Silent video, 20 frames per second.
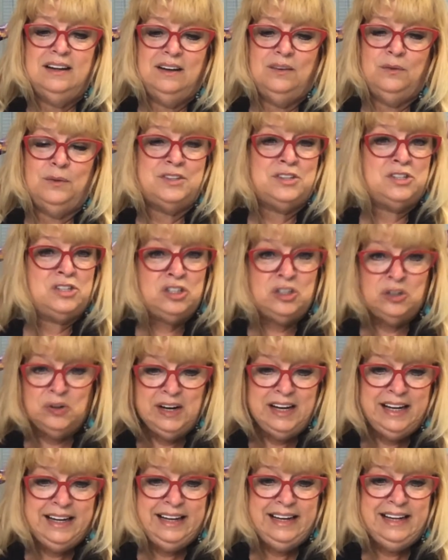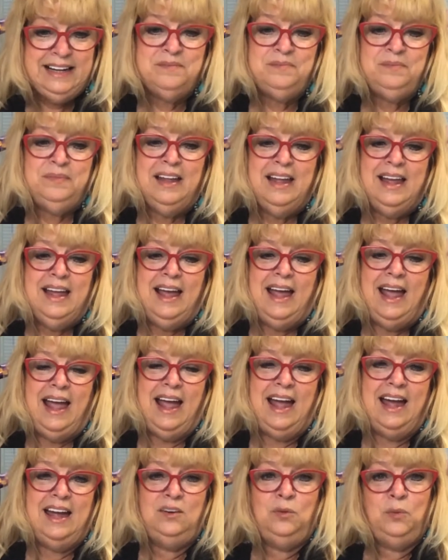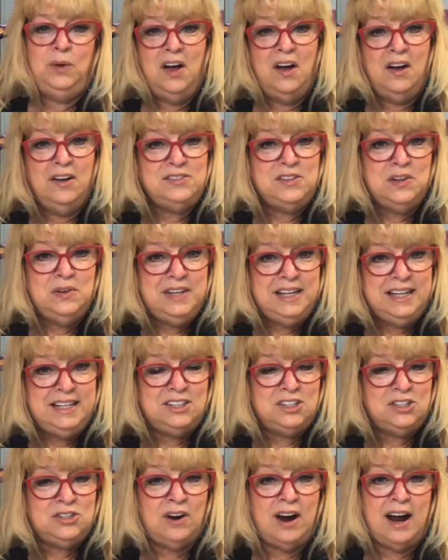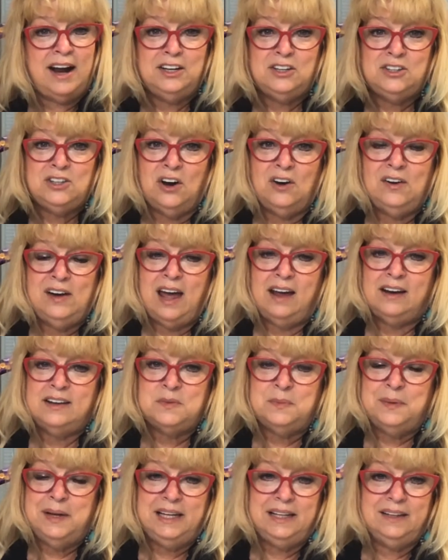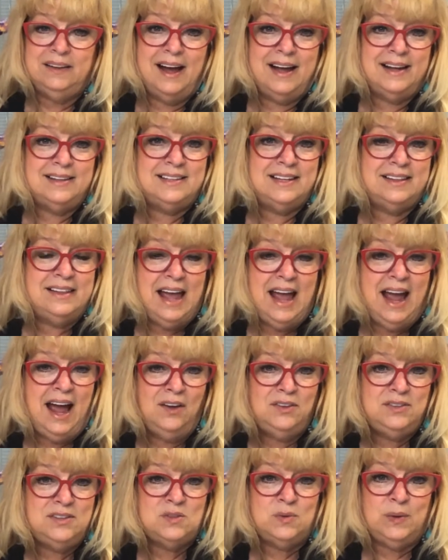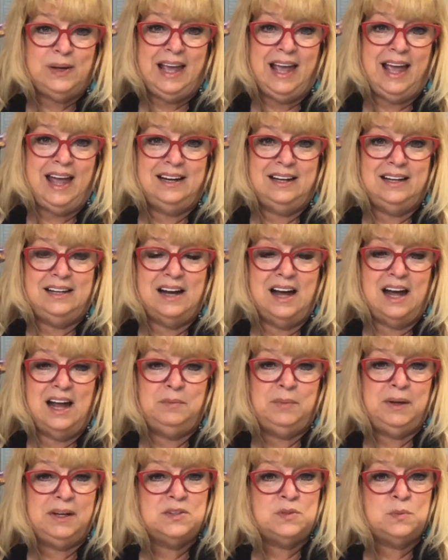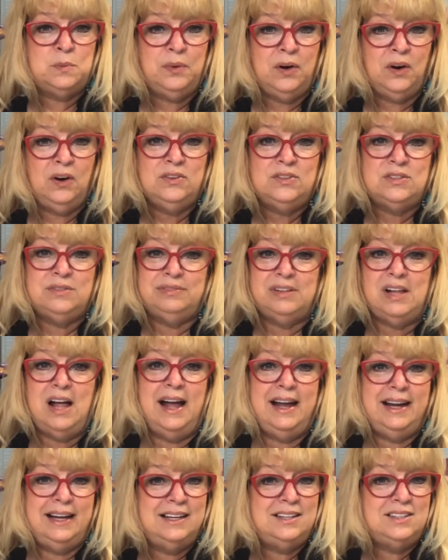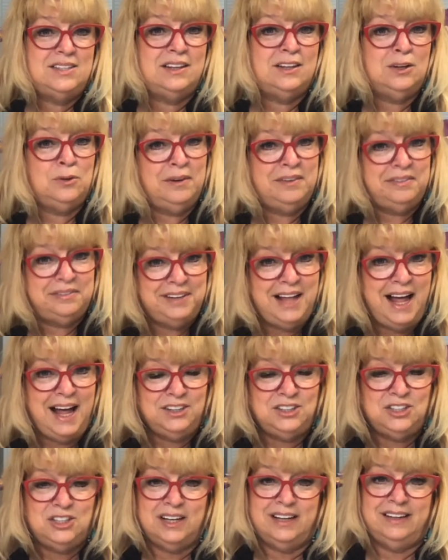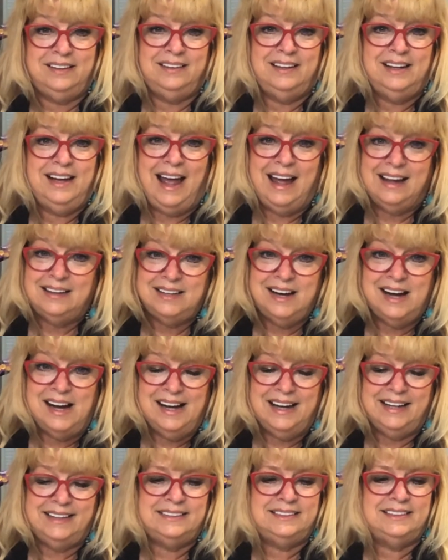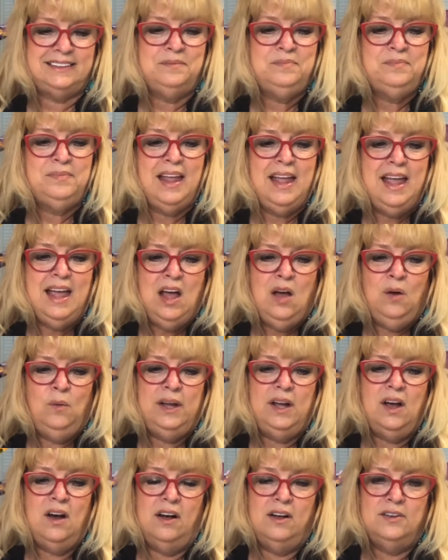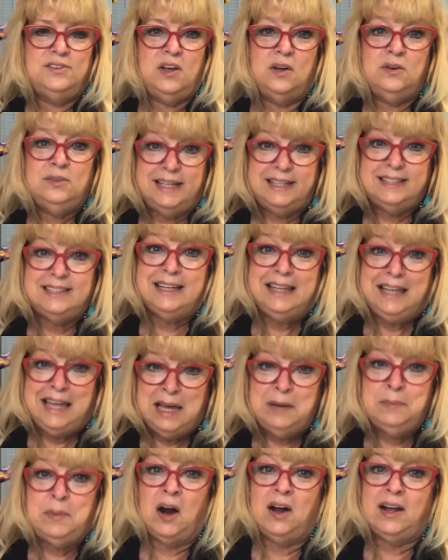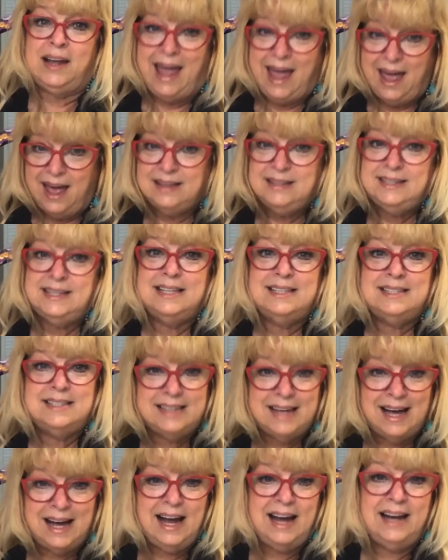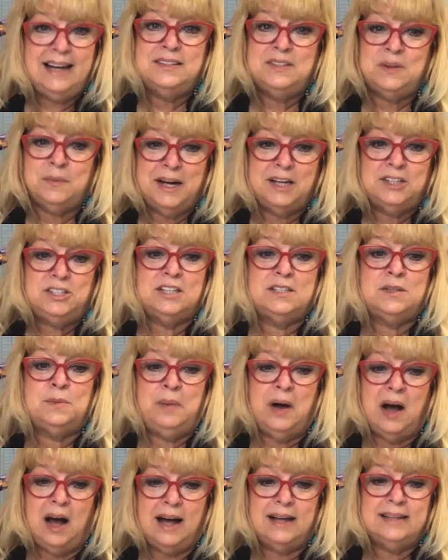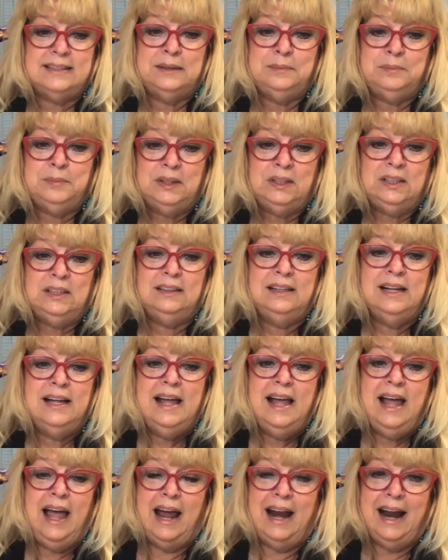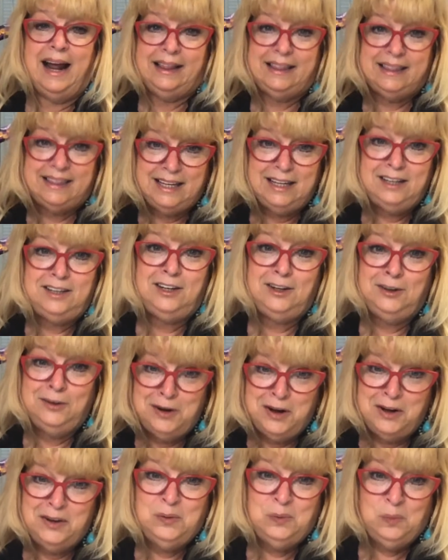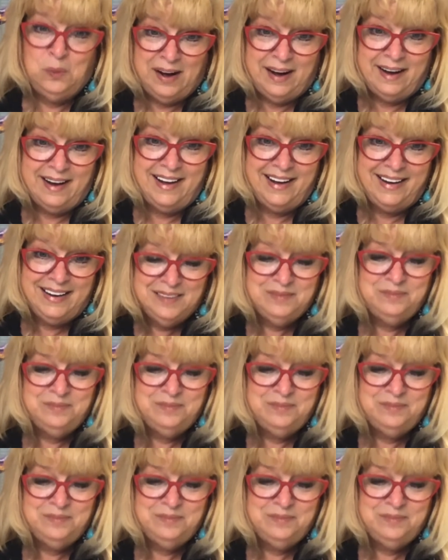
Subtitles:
with string. And we also need to try to turn out as many lights in the house as we can at night, because birds fly into the reflection at night. We also need to keep our cats inside as much as possible, and I think you know why.